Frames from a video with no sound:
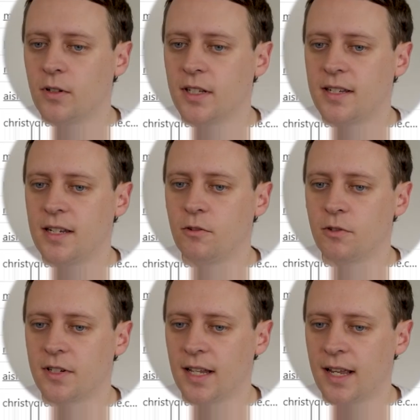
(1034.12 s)
it single
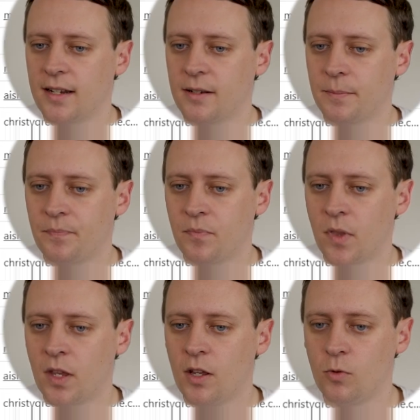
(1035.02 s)
select,
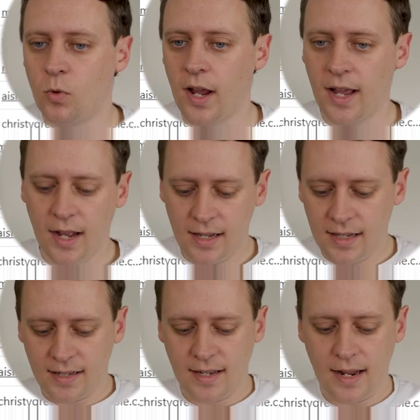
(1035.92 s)
where I
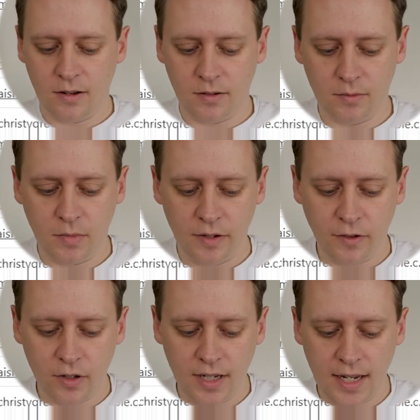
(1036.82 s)
list out my
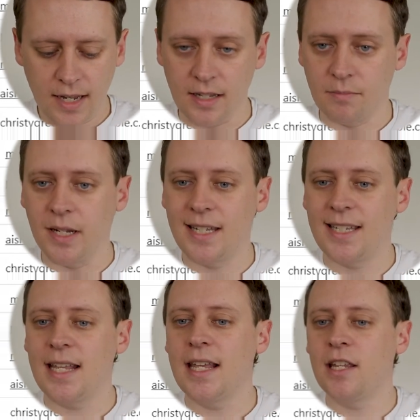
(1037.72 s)
volunteers, my
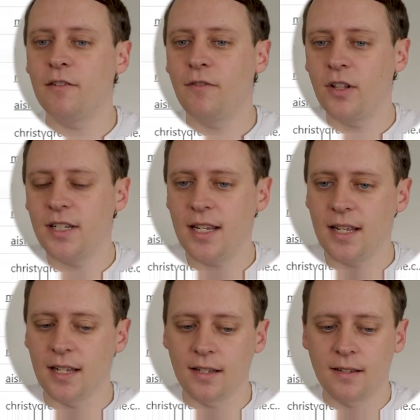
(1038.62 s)
senior
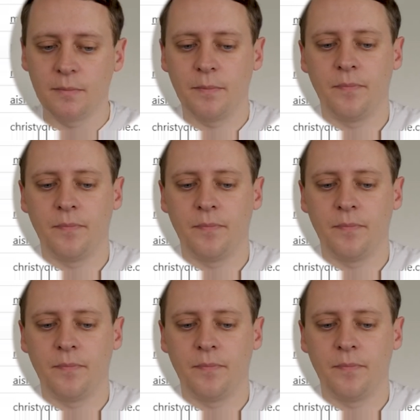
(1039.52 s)
volunteers.